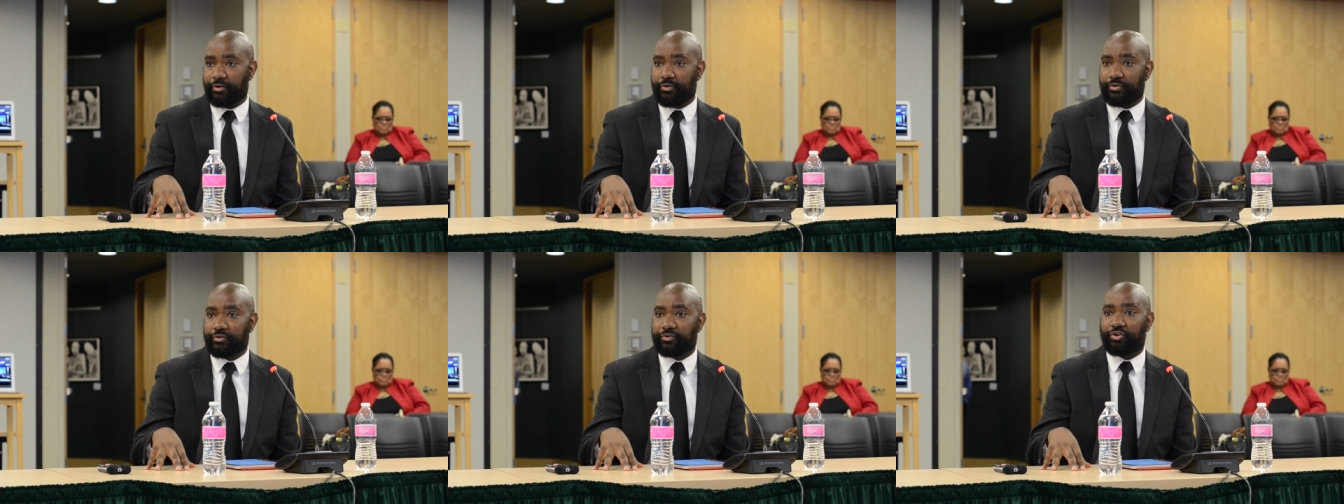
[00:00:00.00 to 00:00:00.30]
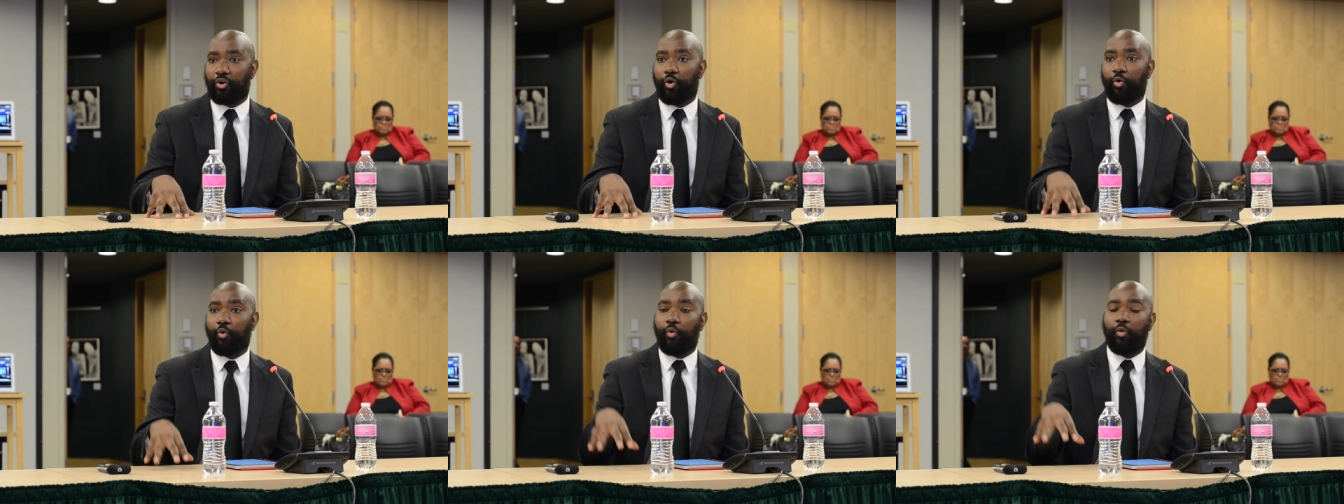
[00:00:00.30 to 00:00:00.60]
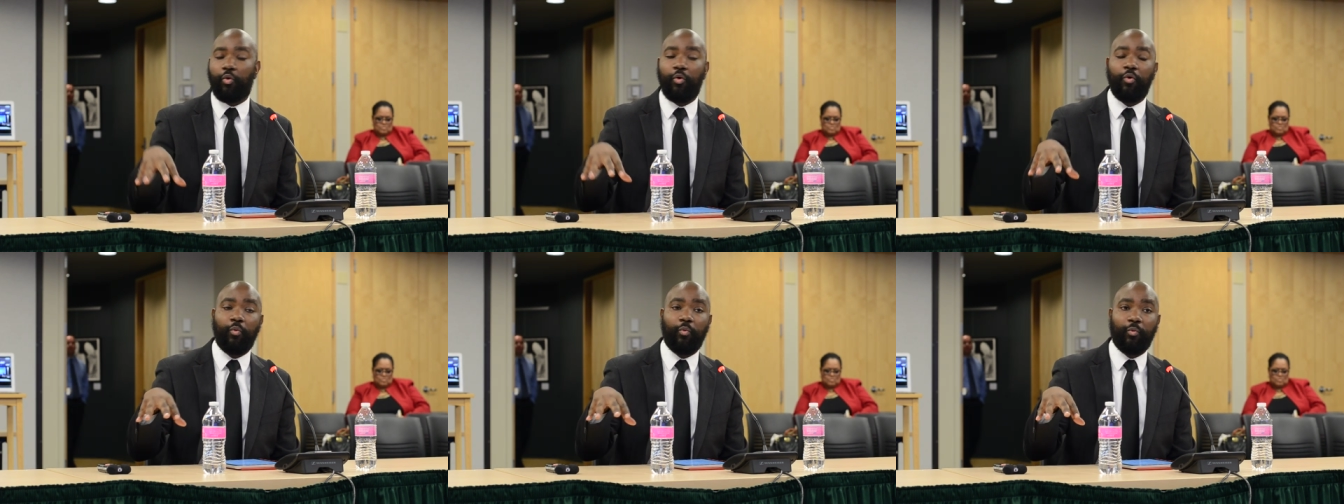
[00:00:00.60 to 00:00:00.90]
So
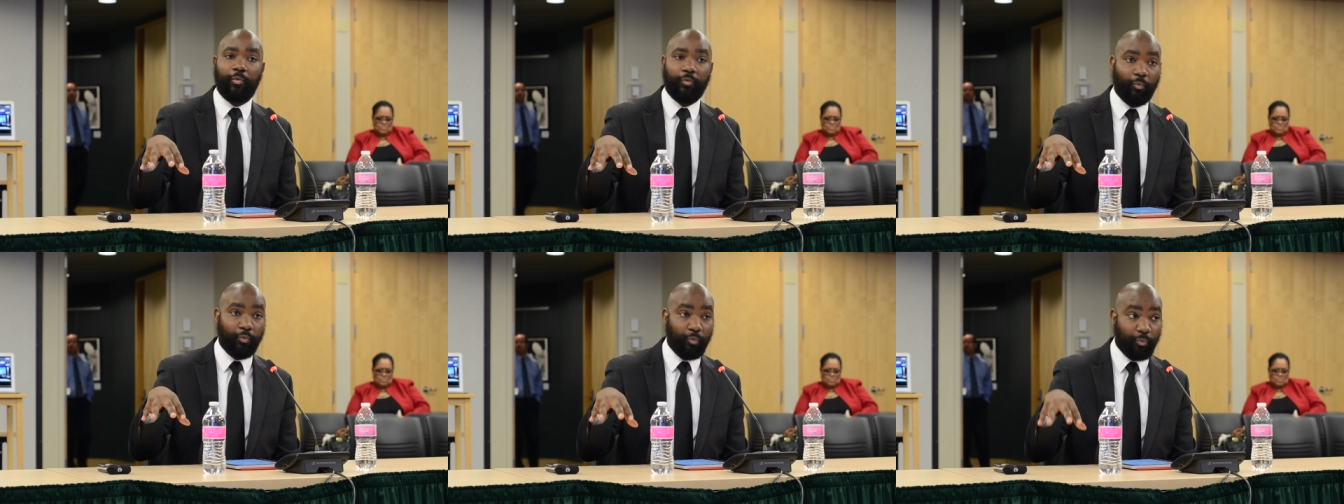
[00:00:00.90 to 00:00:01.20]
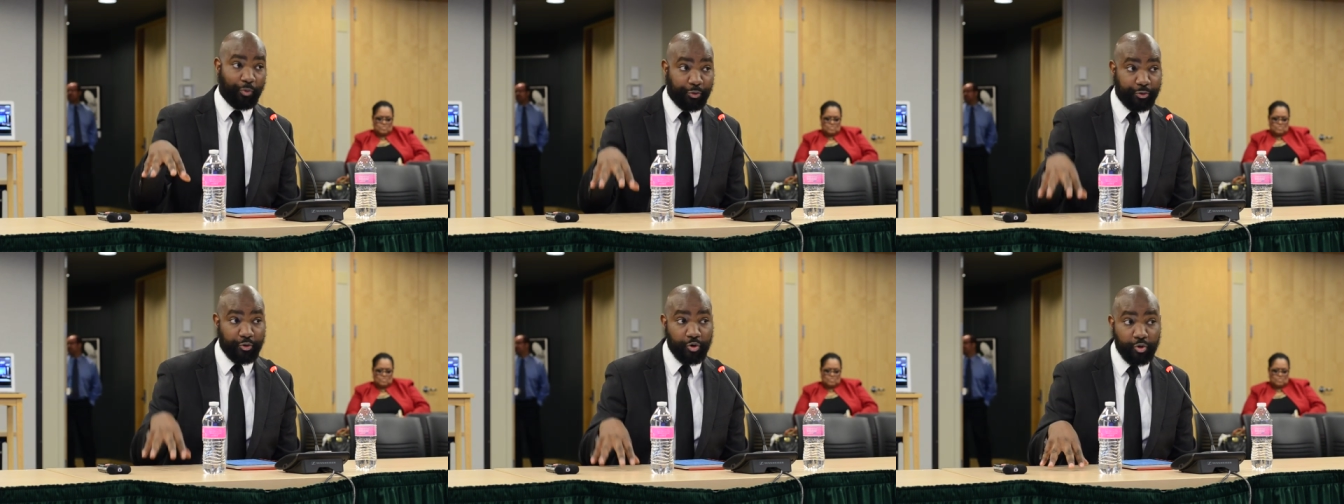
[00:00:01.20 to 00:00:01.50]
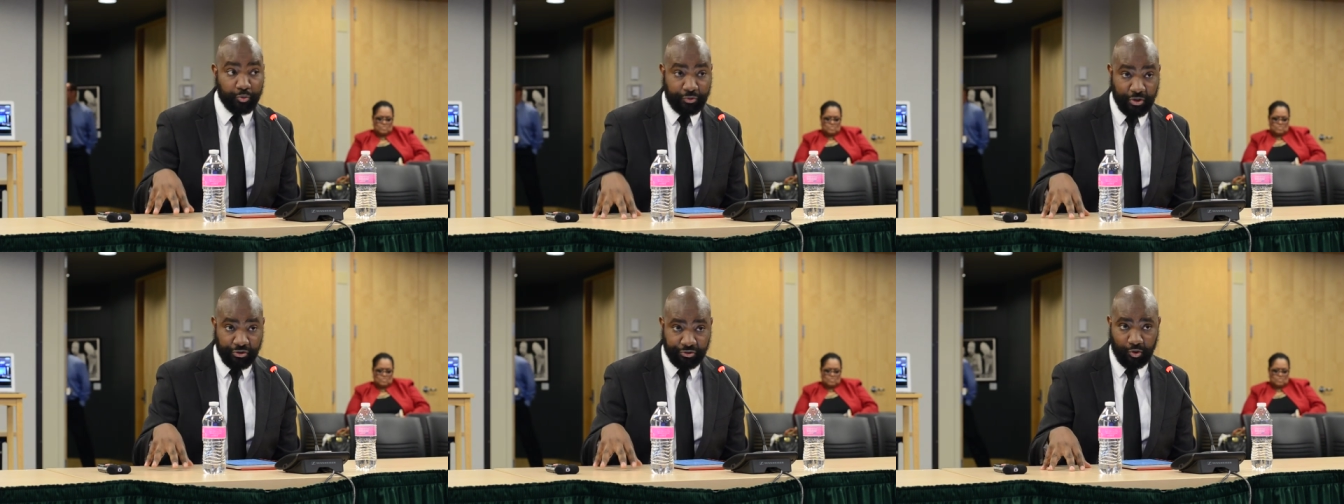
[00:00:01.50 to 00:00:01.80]

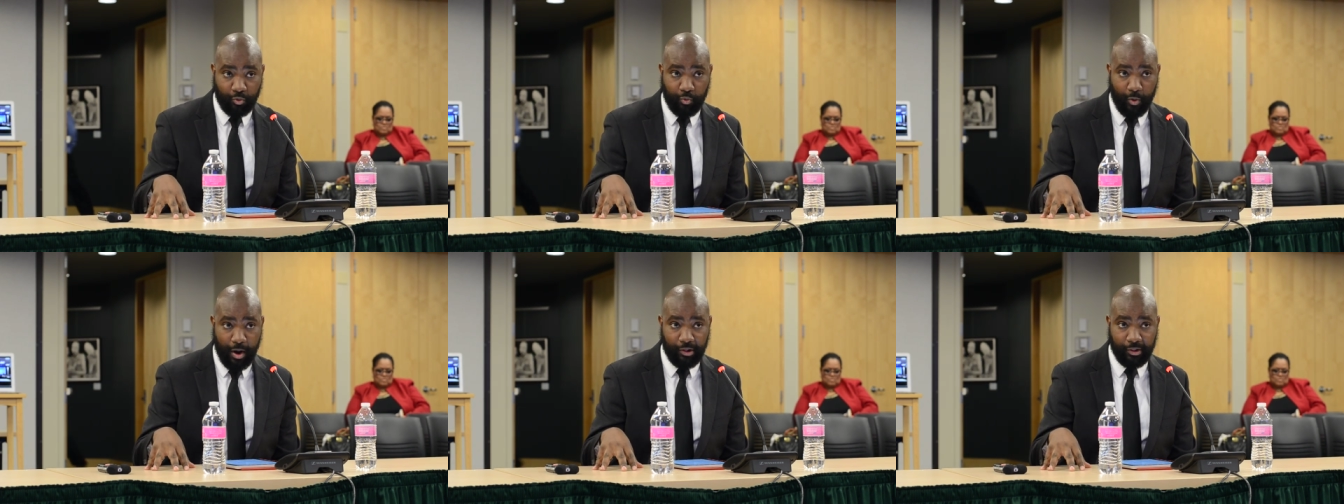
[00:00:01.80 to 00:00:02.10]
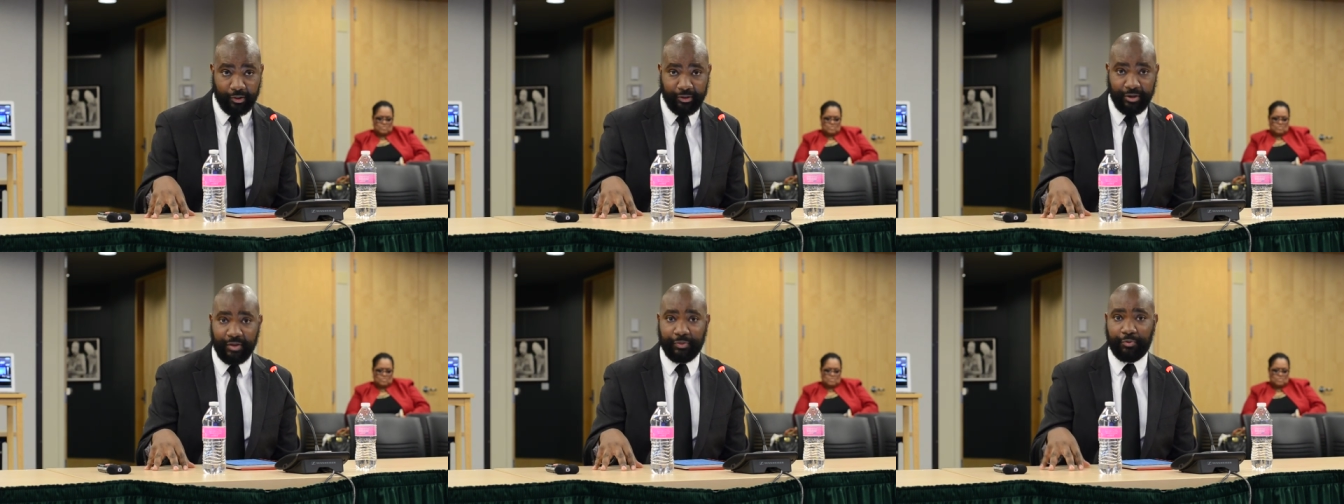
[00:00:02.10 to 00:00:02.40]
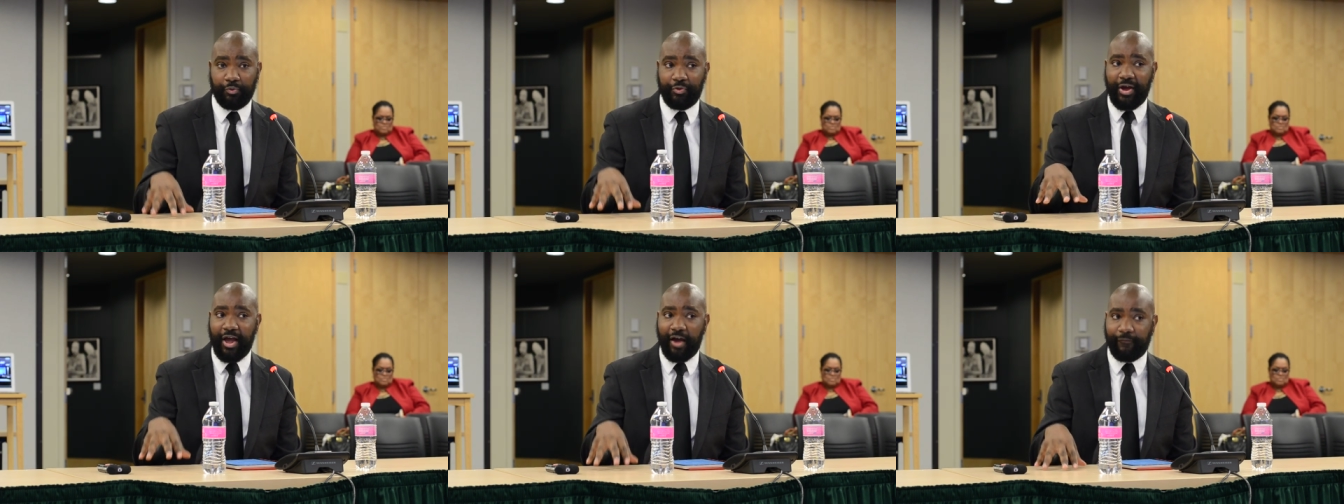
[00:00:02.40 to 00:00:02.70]
through teacher quality and
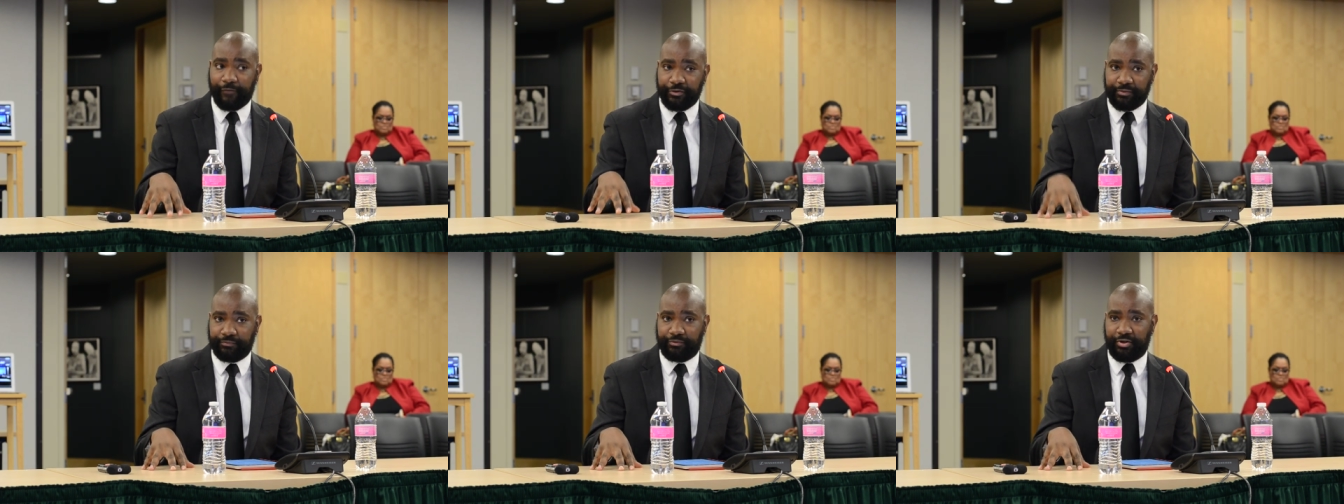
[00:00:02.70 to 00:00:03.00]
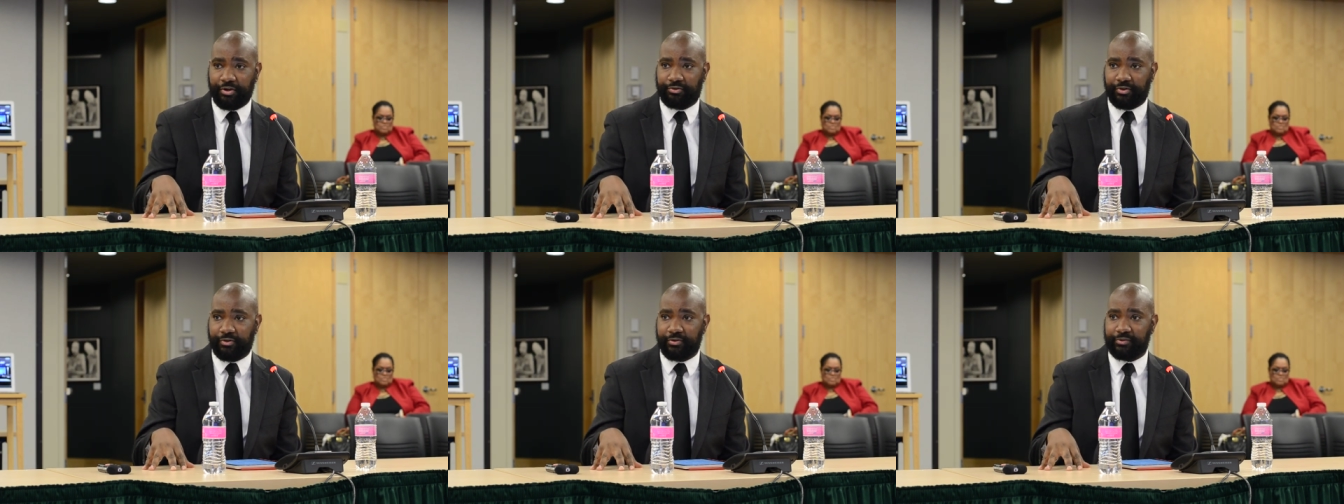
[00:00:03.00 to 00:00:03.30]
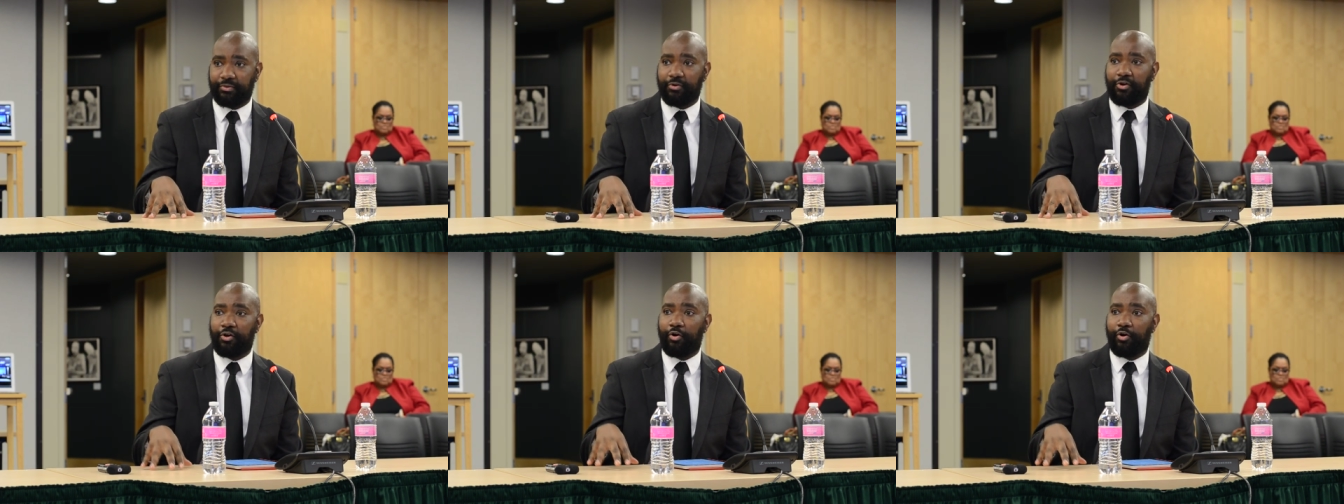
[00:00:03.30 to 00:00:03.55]
through the efforts of teachers,